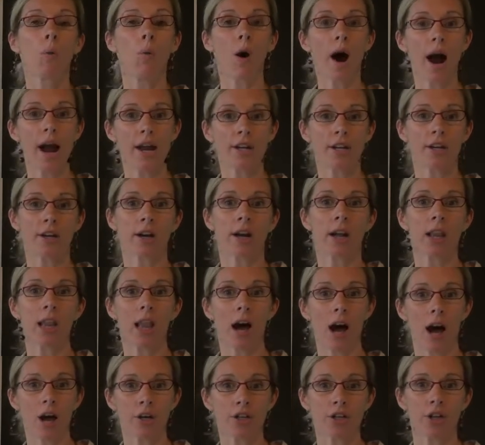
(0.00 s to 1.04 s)
wider
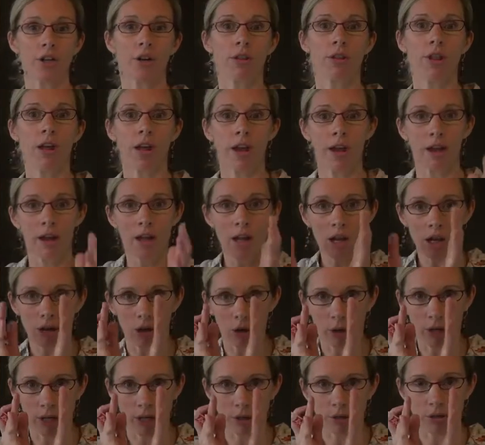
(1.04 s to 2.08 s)
and larger than
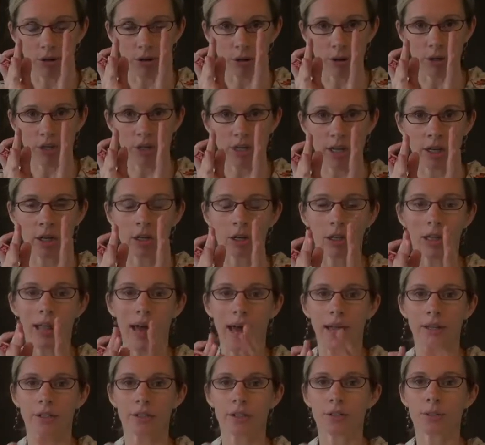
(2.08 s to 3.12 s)
looking through a single
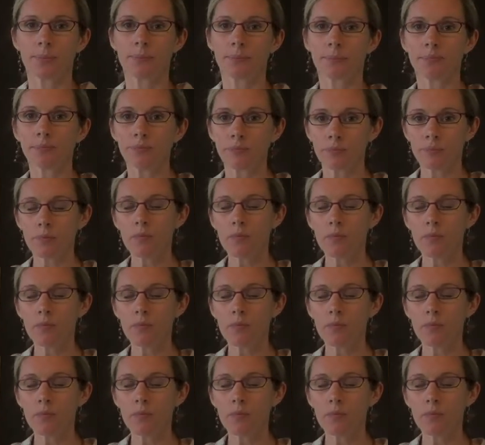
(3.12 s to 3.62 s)
lens.